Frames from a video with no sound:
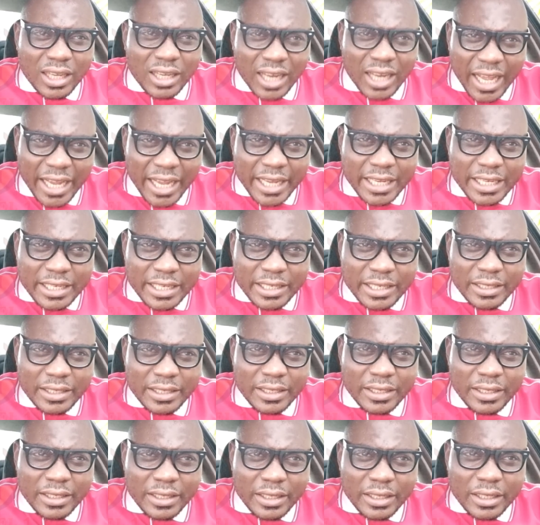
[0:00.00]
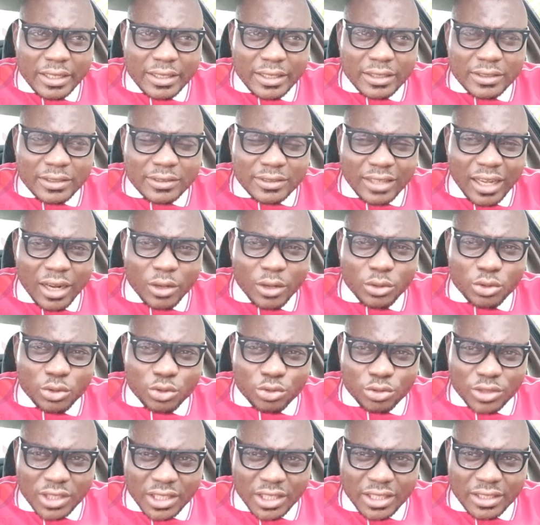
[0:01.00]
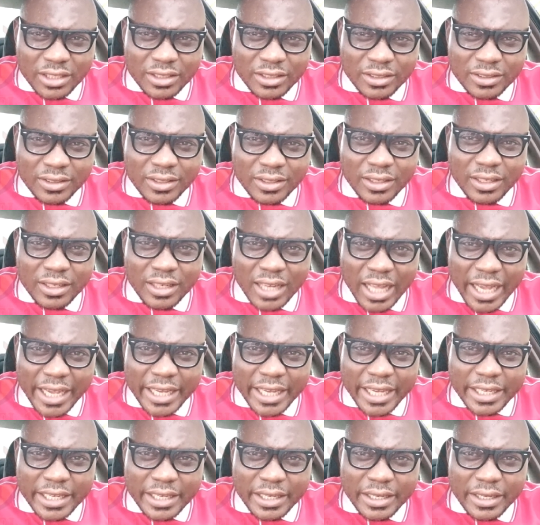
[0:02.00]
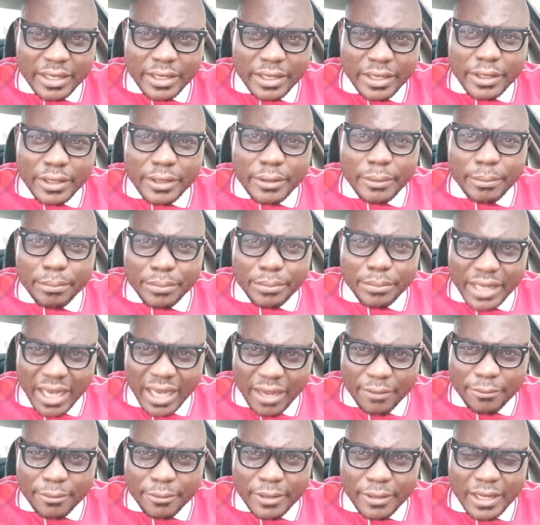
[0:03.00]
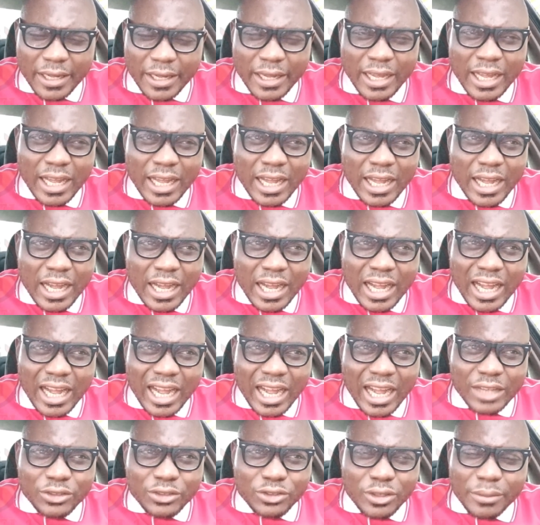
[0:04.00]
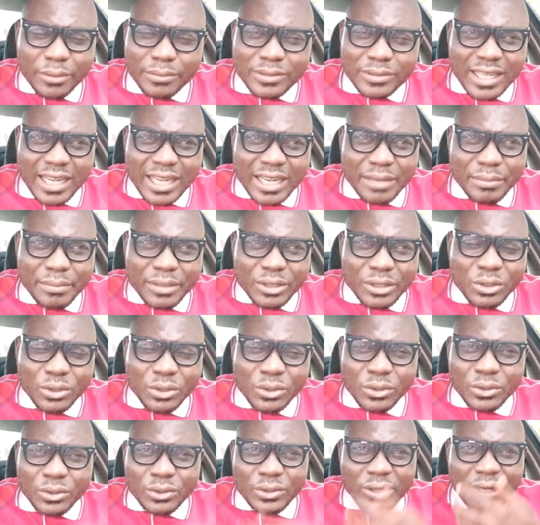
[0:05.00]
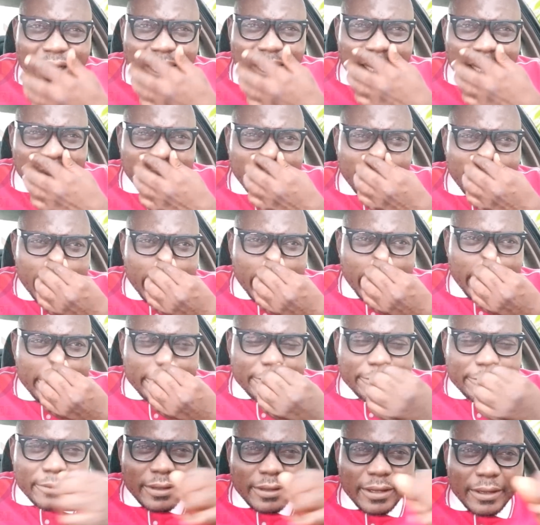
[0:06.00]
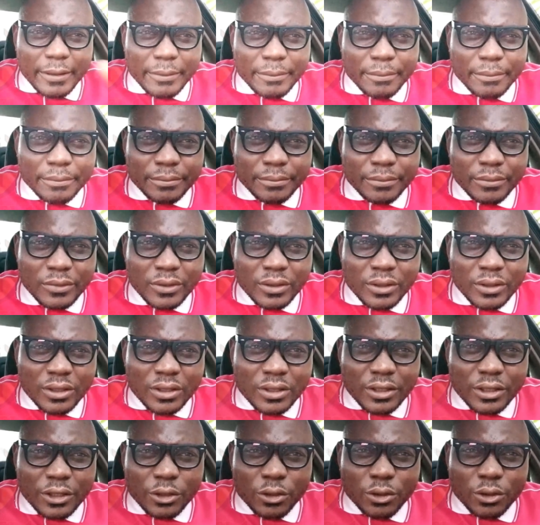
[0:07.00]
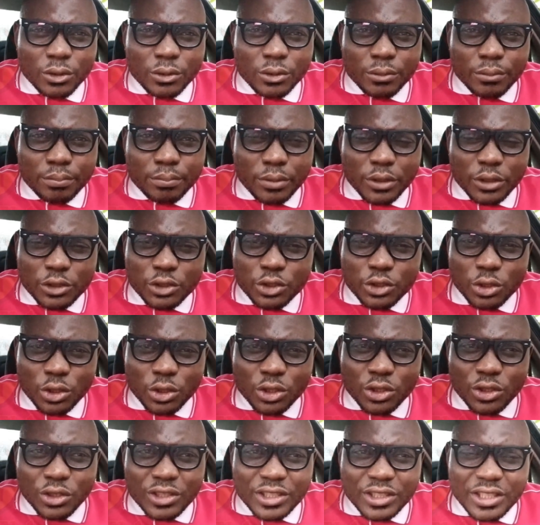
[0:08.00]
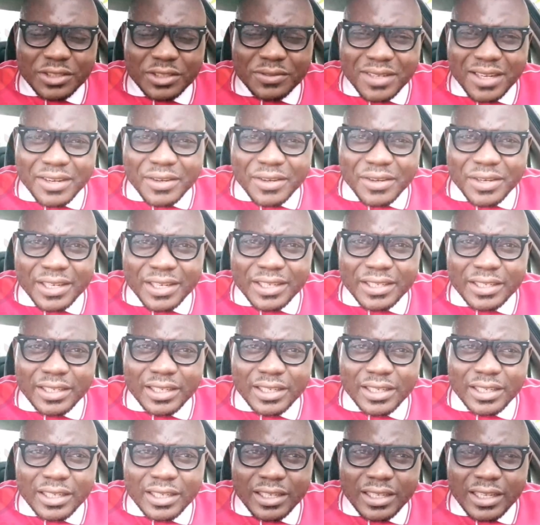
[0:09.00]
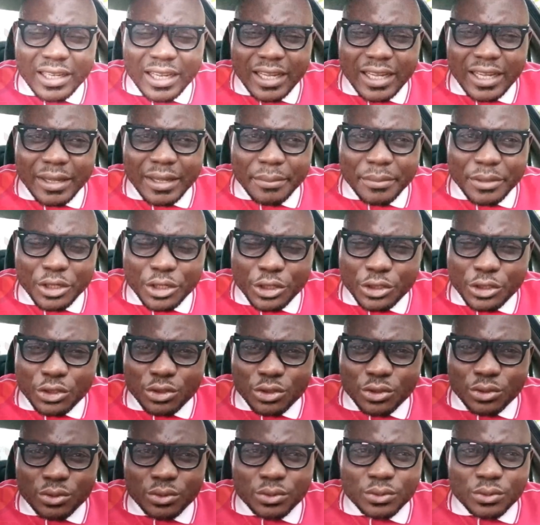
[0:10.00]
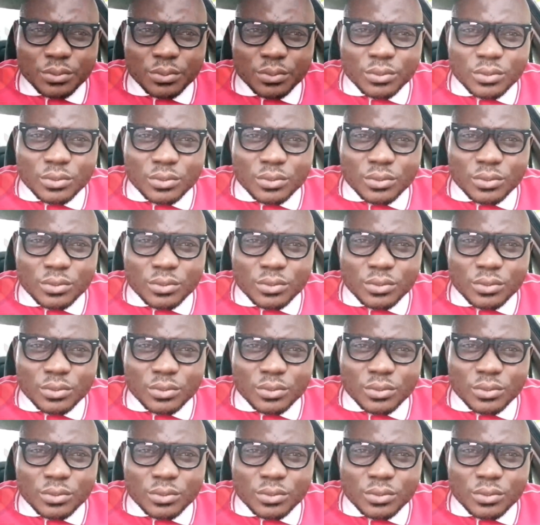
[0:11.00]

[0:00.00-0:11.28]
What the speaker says: like South Sudan, like Biafra. Some time ago, I've punctured on this very issue